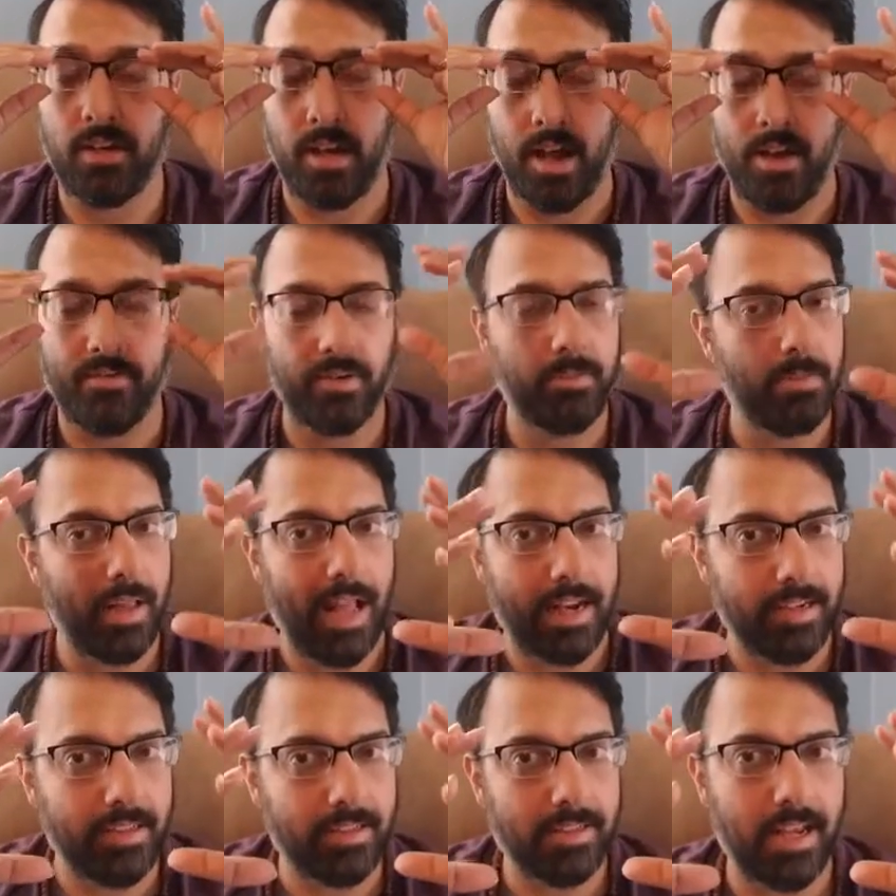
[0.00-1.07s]
Every
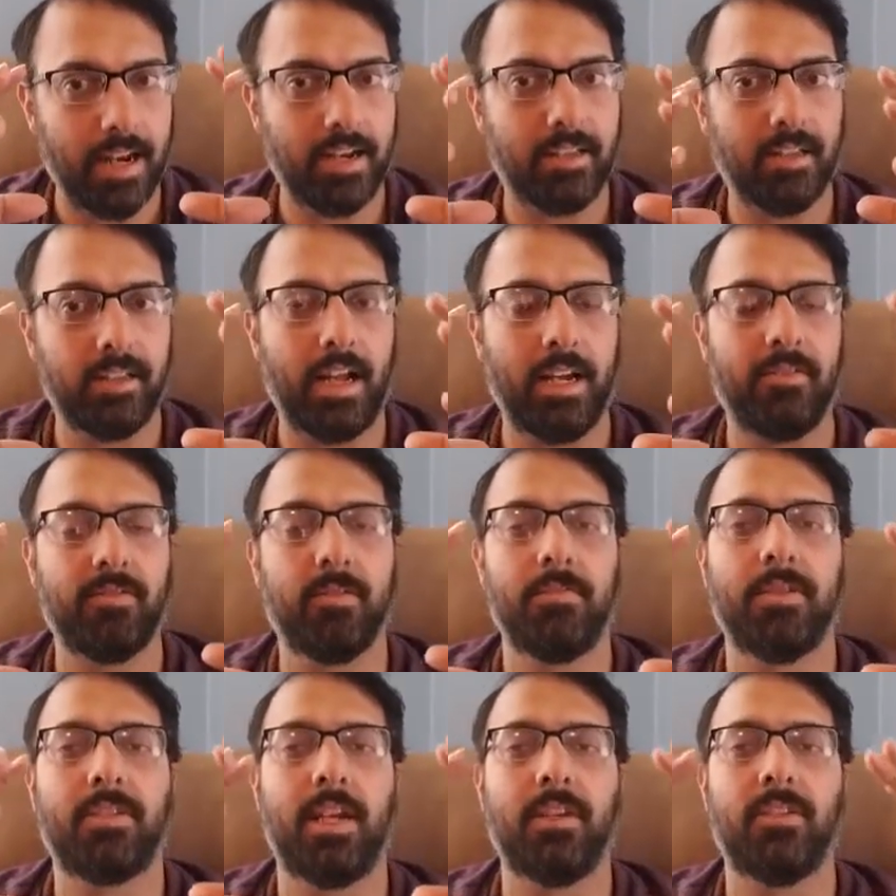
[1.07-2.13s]
planet is getting the light from the
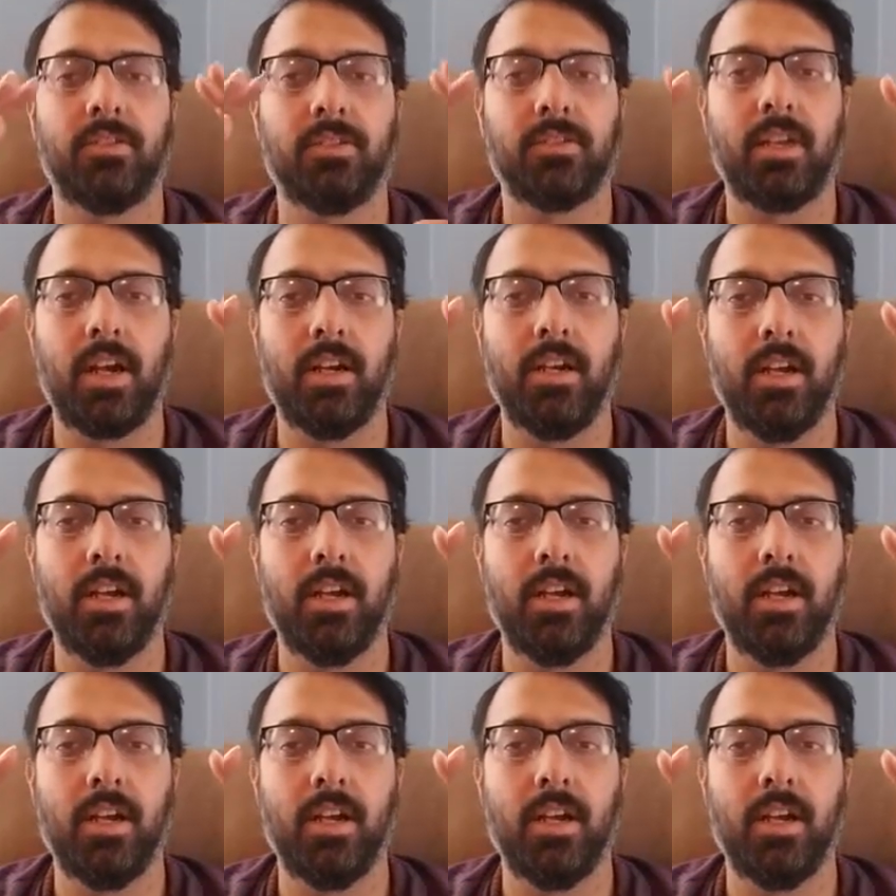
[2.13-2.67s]
central sun.